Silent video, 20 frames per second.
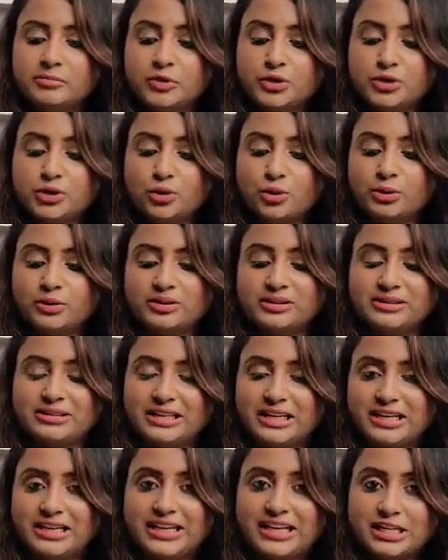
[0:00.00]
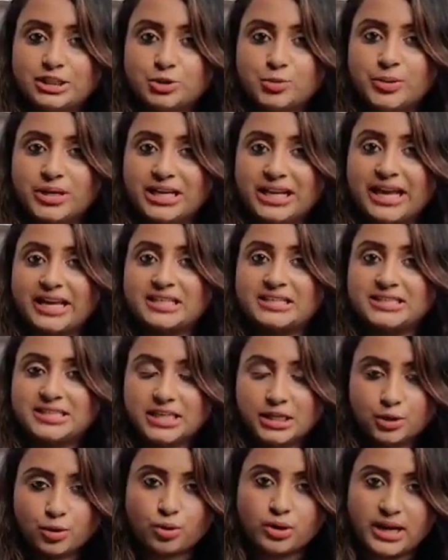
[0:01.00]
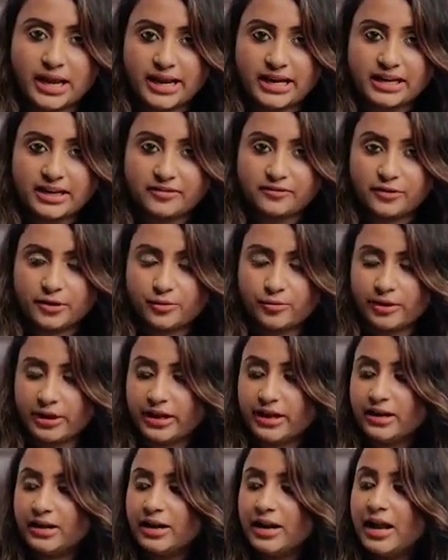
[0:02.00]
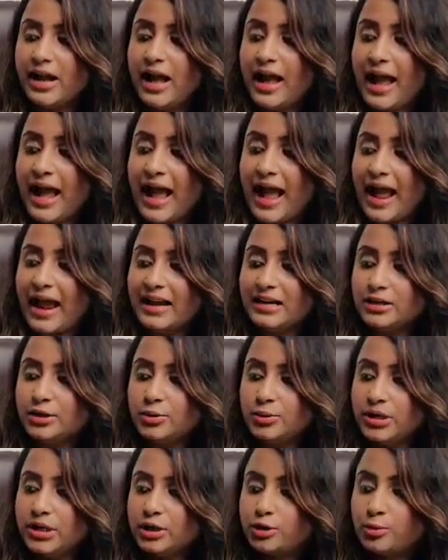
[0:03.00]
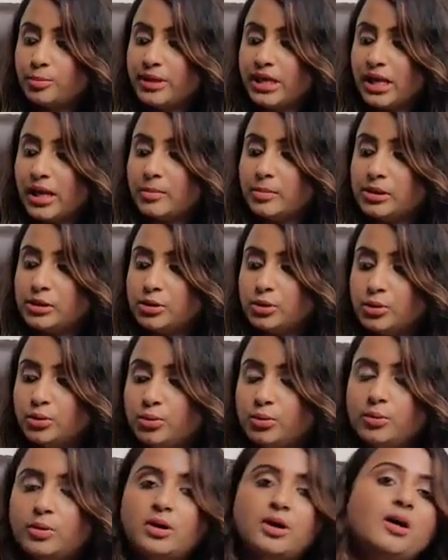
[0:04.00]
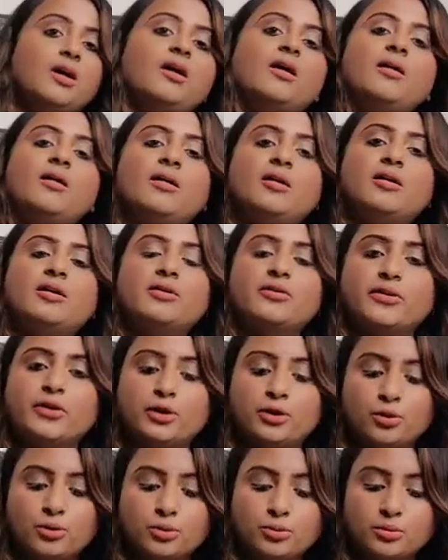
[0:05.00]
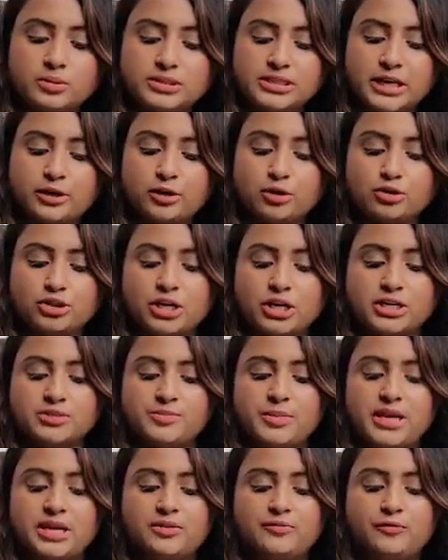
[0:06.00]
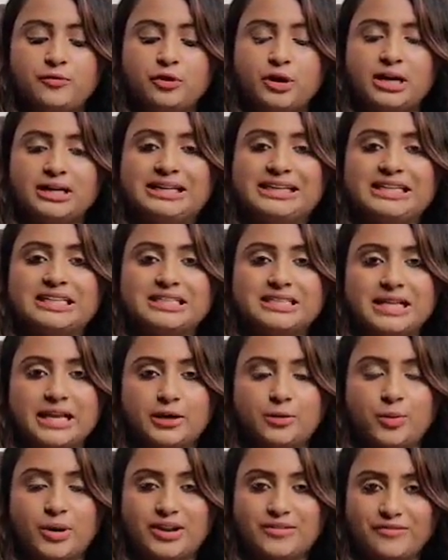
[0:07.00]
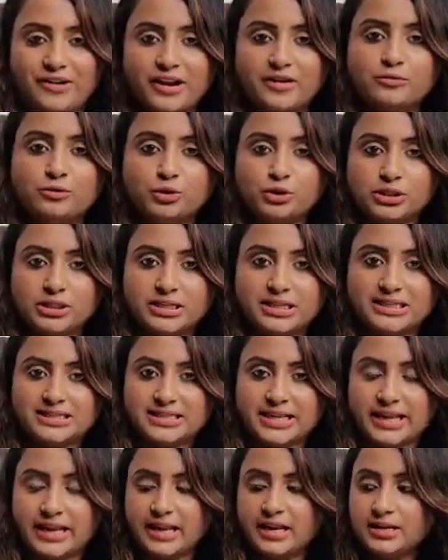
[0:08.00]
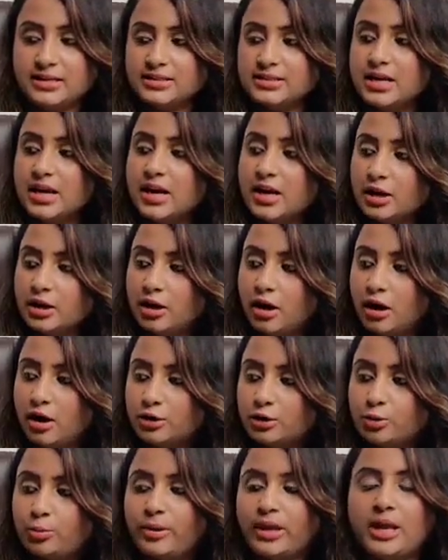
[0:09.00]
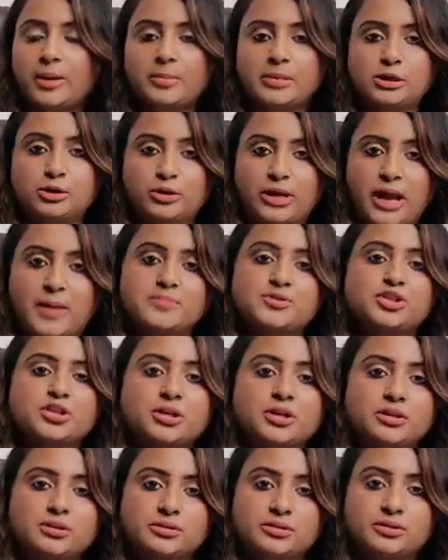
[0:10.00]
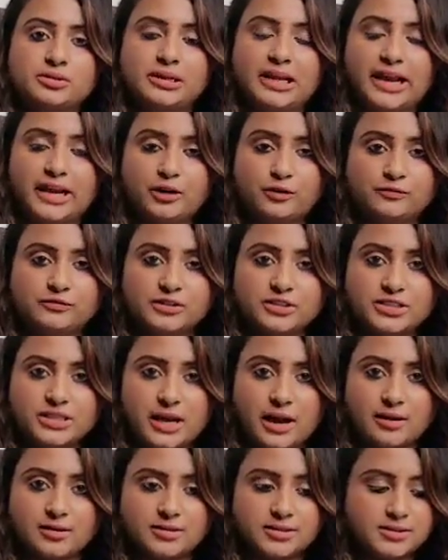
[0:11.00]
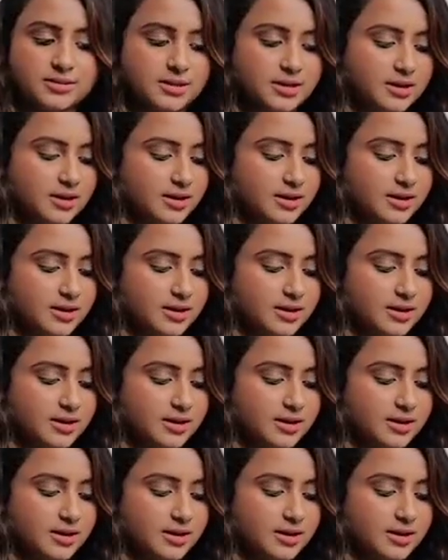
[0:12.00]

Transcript: So there needs to be like zero light everywhere, and you need to be able to set your shutter speed for at least like 25 to 30 seconds to be able to capture the light of the stars.